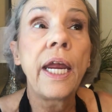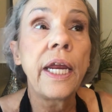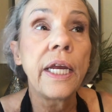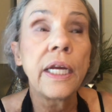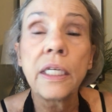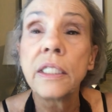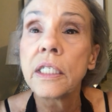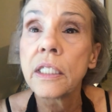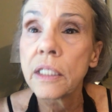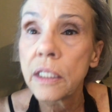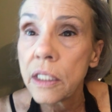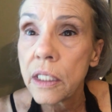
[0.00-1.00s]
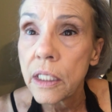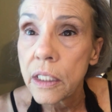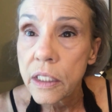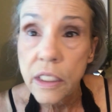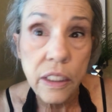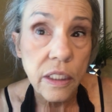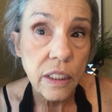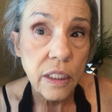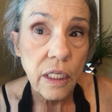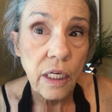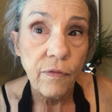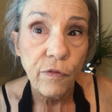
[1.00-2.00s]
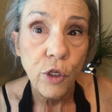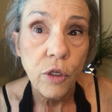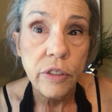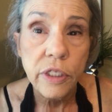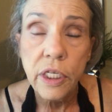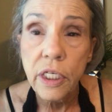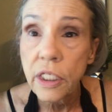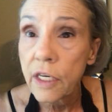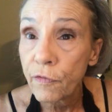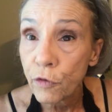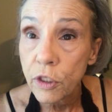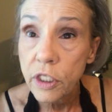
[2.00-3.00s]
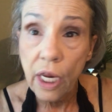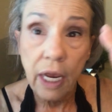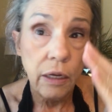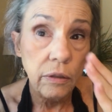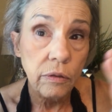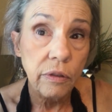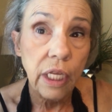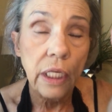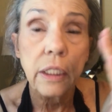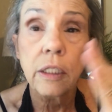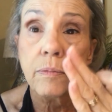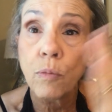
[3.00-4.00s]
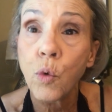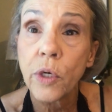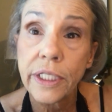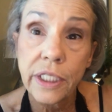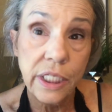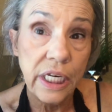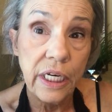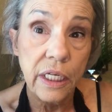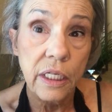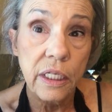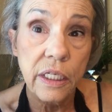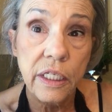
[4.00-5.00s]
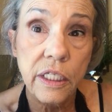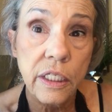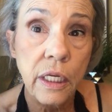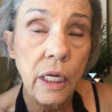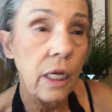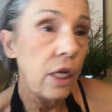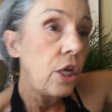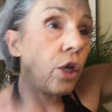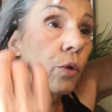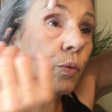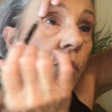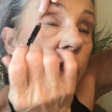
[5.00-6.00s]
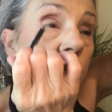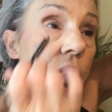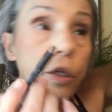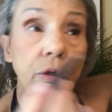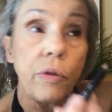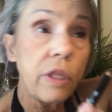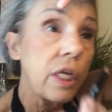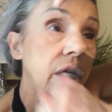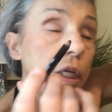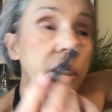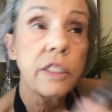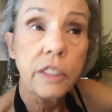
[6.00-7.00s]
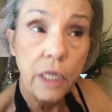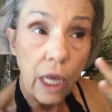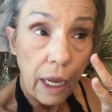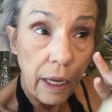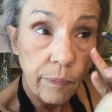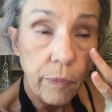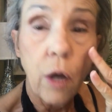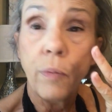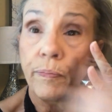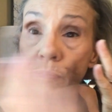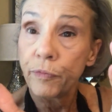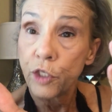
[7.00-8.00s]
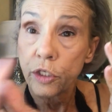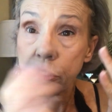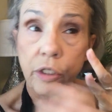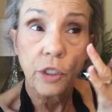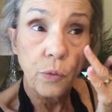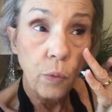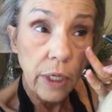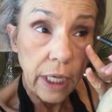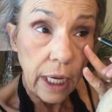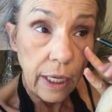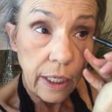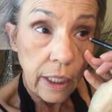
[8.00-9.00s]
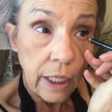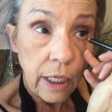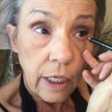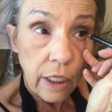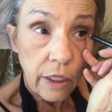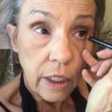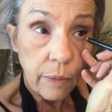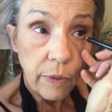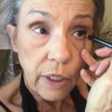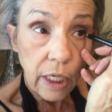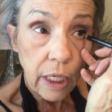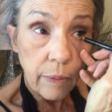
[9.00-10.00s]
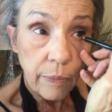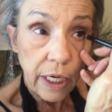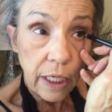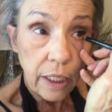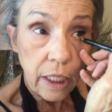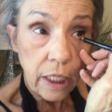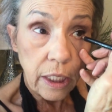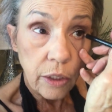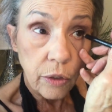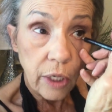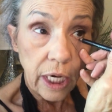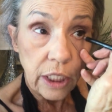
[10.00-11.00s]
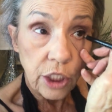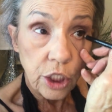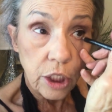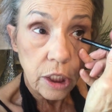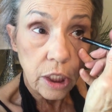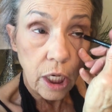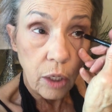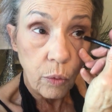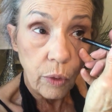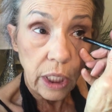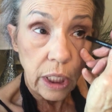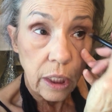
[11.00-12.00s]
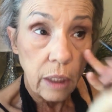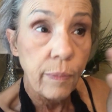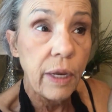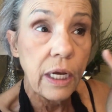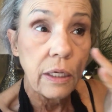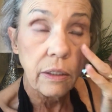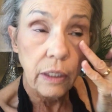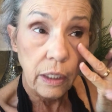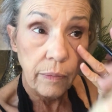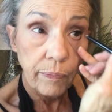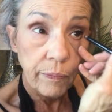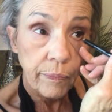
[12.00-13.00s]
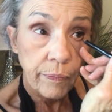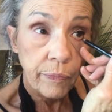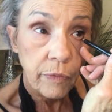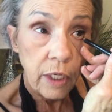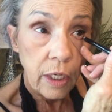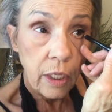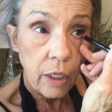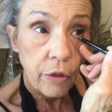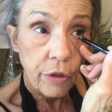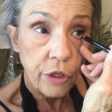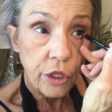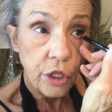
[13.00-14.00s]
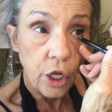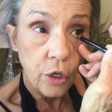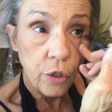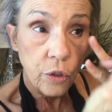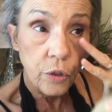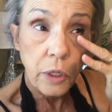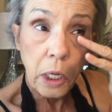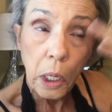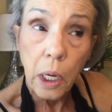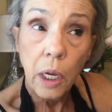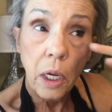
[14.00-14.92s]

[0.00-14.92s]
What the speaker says: and see if you can see a difference, how they look more intense when you do this. I'm just going to do one eye, then I'm going to come down here and just go in about a third.